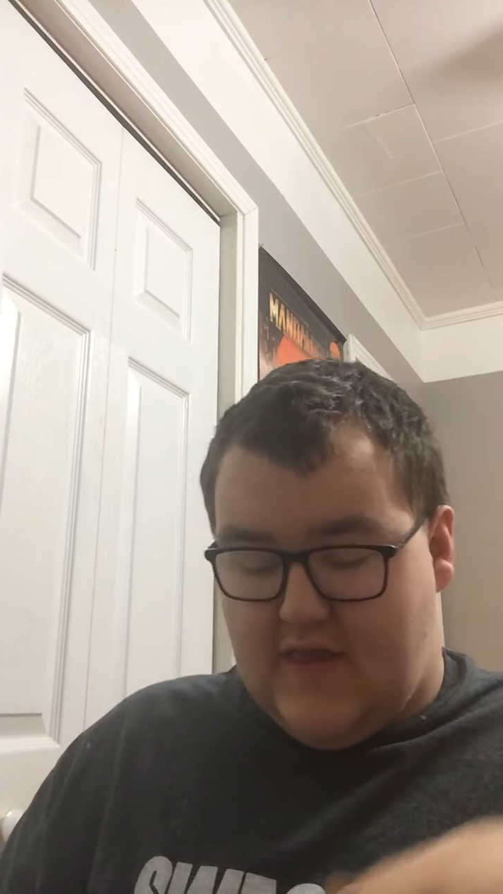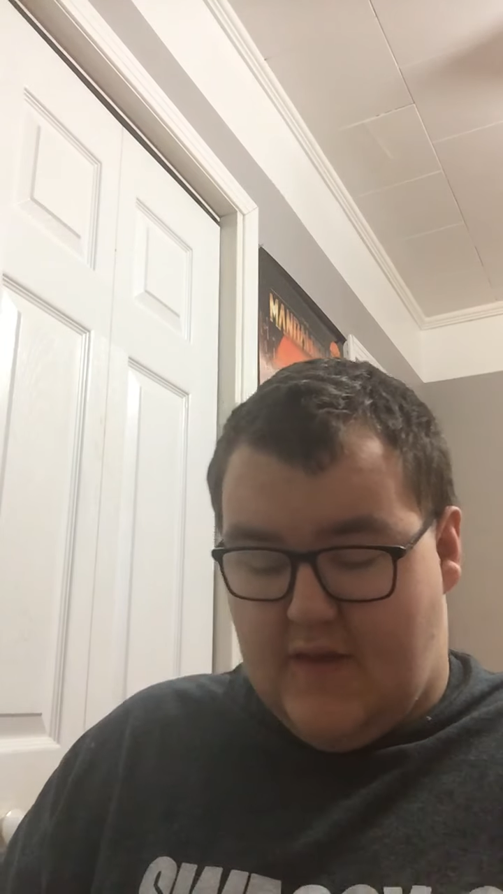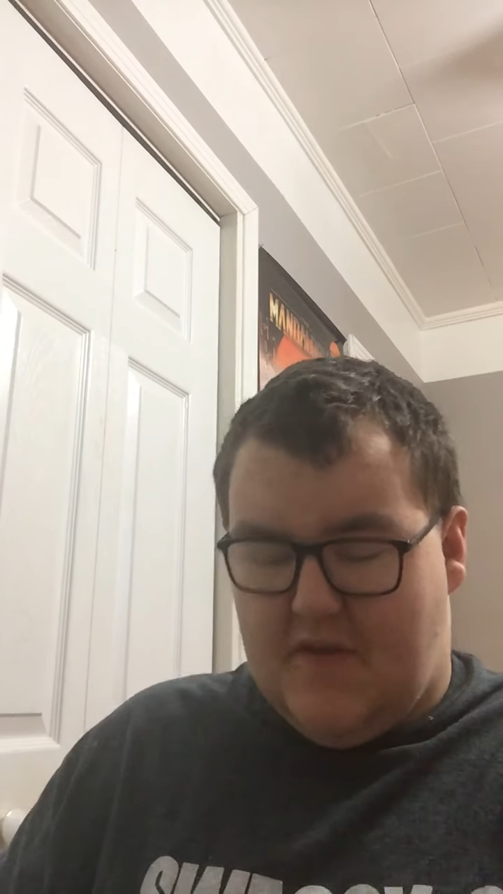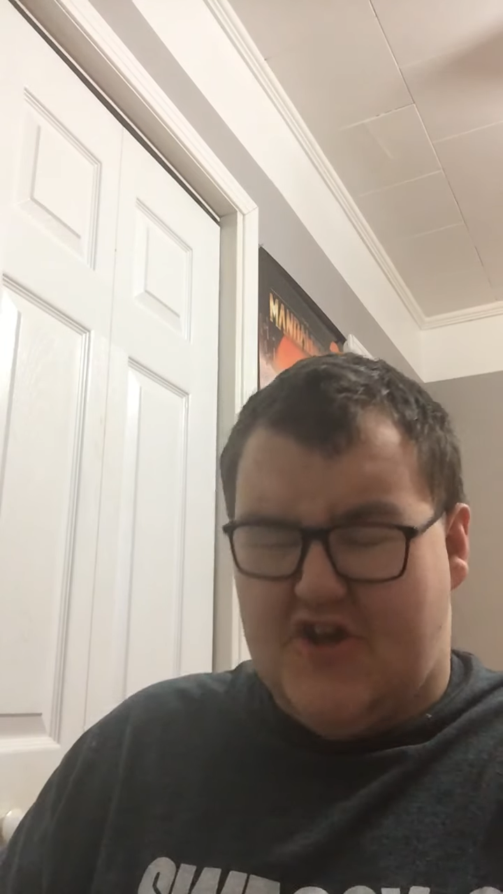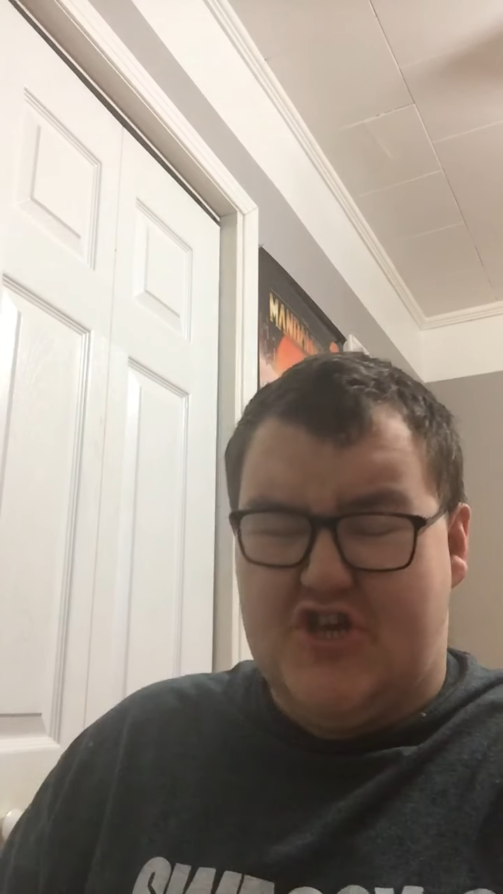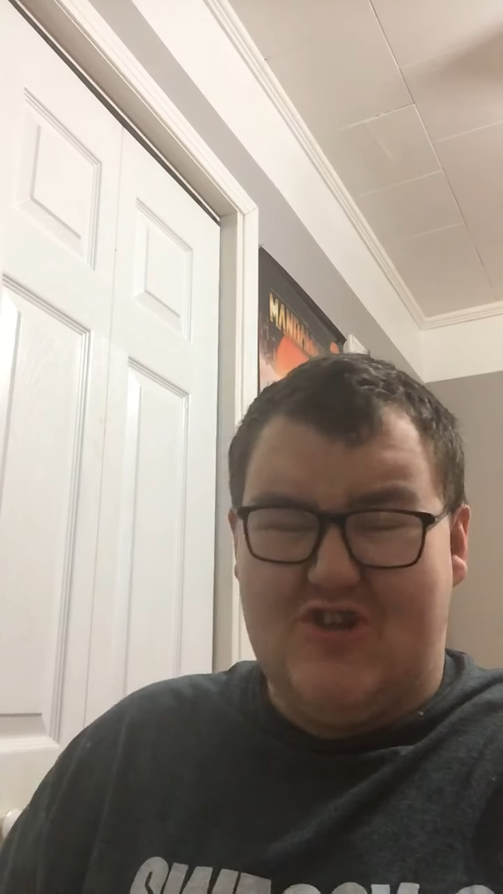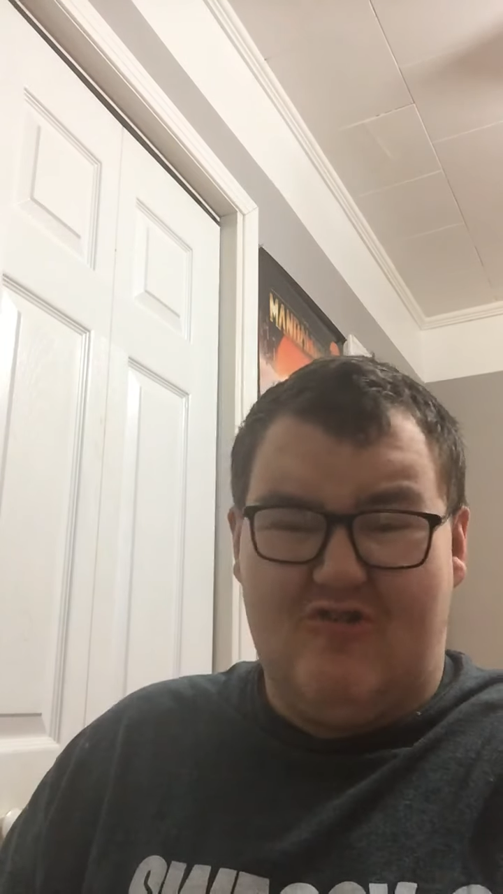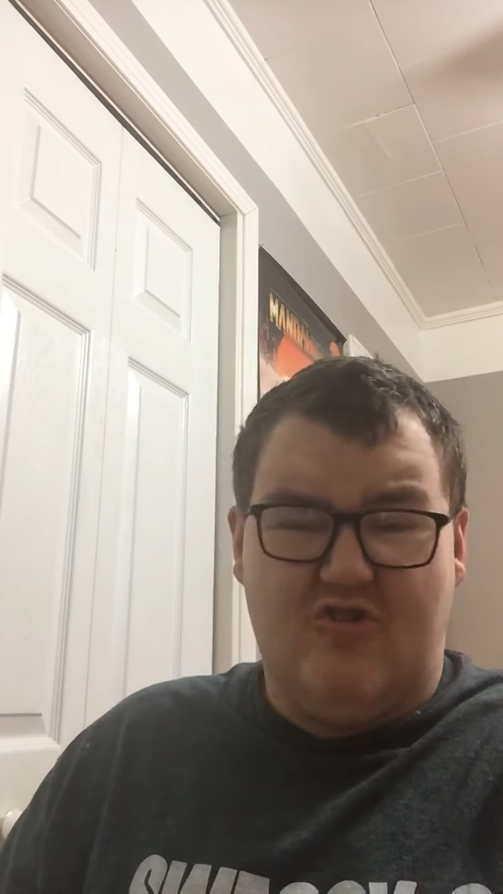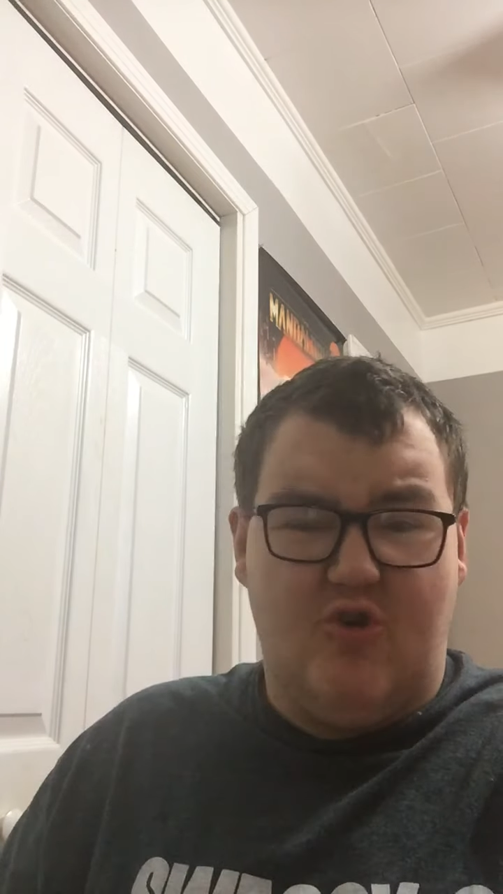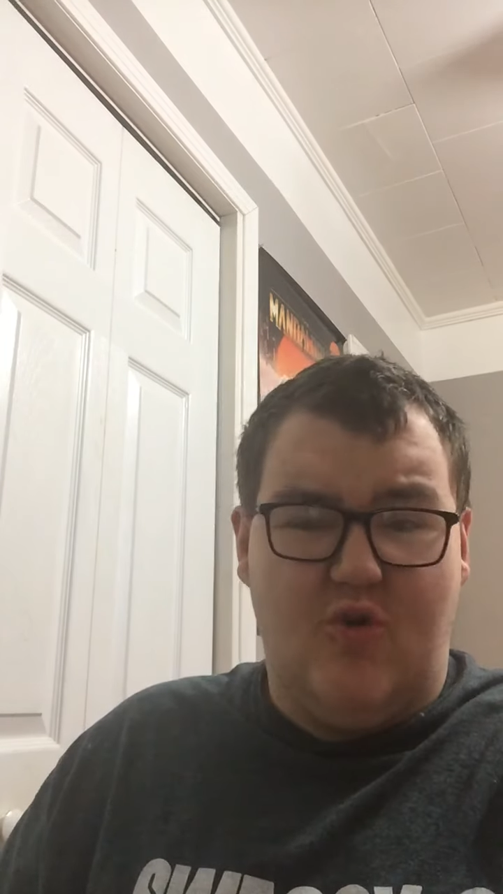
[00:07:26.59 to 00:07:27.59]
the thing back. She's
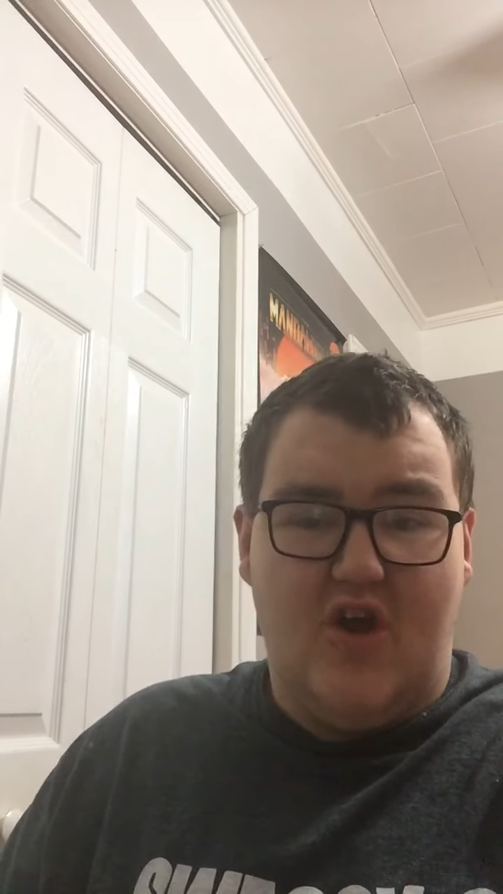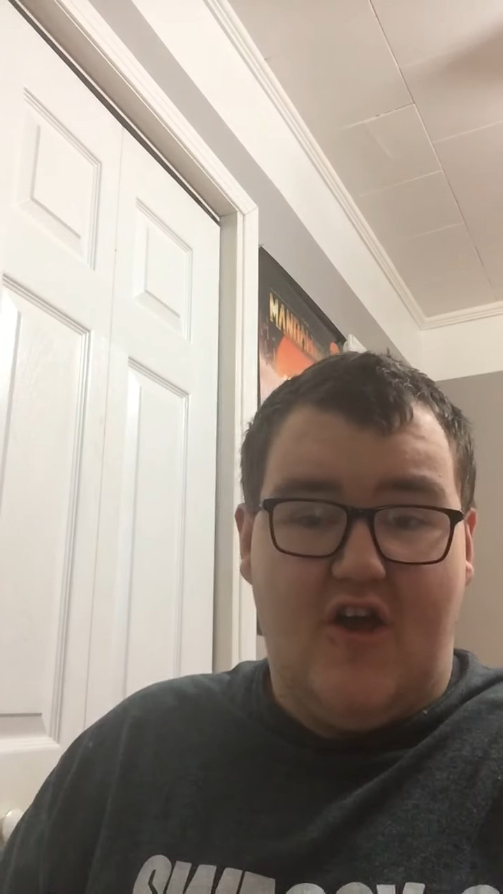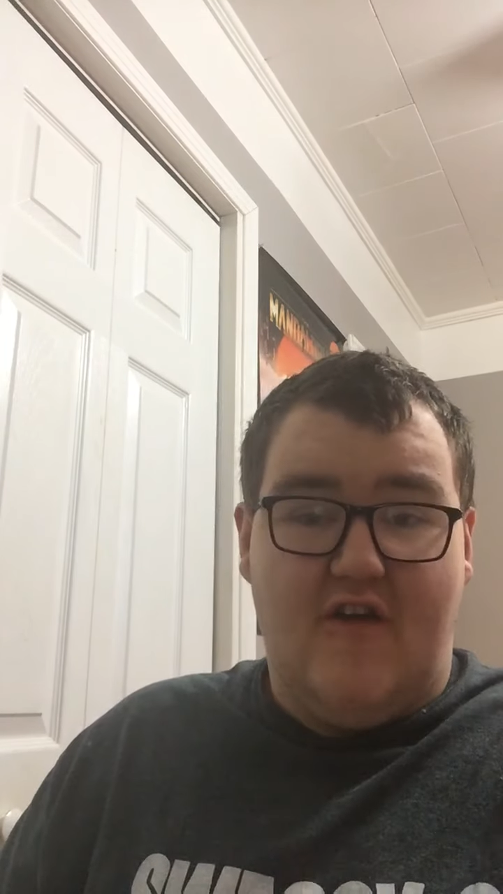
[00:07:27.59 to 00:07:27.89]
also,